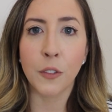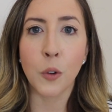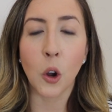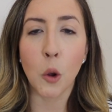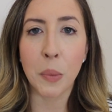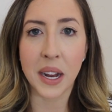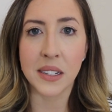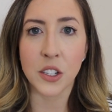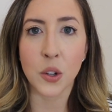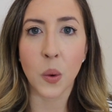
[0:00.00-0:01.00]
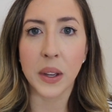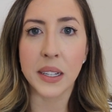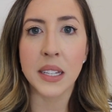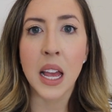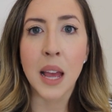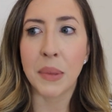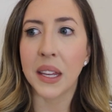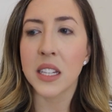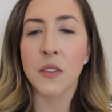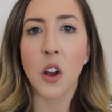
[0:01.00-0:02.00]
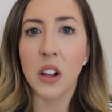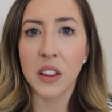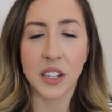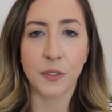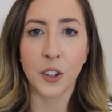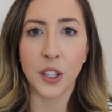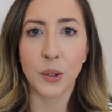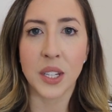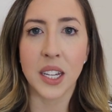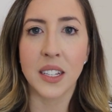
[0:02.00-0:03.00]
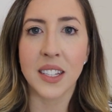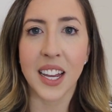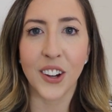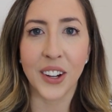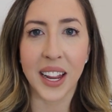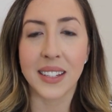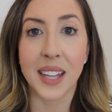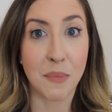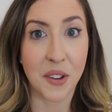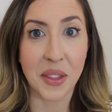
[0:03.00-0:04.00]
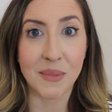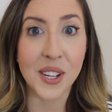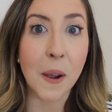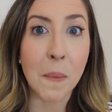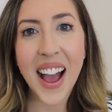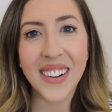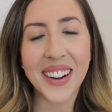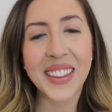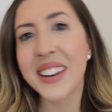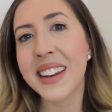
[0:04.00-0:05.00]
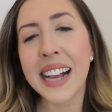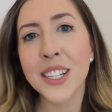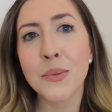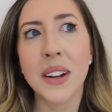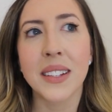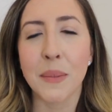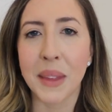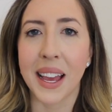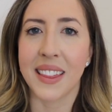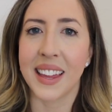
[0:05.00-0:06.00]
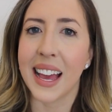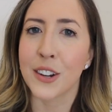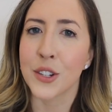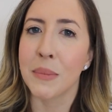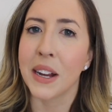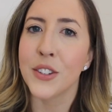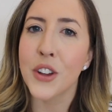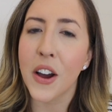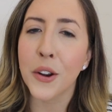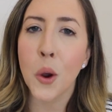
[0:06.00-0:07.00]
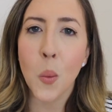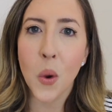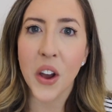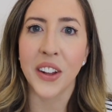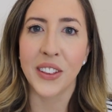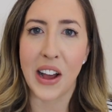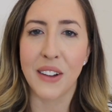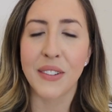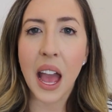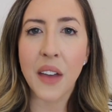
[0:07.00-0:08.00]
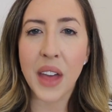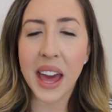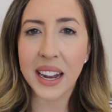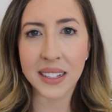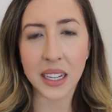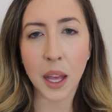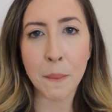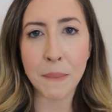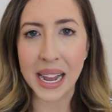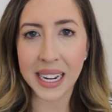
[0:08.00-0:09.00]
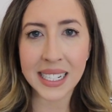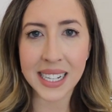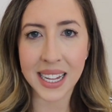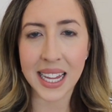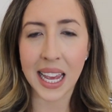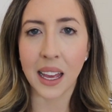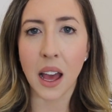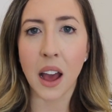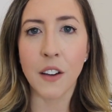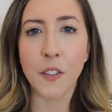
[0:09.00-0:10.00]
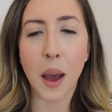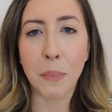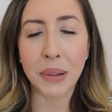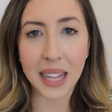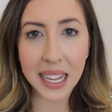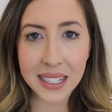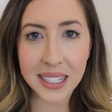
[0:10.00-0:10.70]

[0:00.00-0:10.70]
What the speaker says: for open-ended toys because of all the different uses that your kids can put them to. All right, the next one is something I think actually my daughter would love, and that is a combined thing of a play